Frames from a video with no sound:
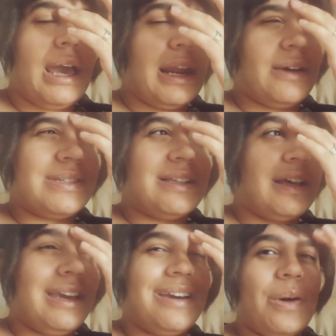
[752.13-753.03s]
And I was
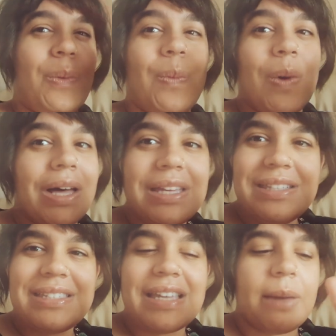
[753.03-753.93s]
like,
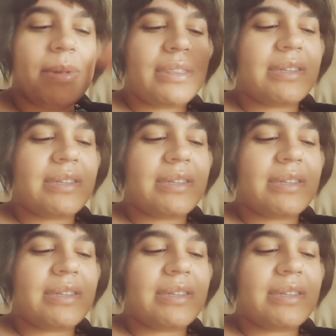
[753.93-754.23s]
what? I mean,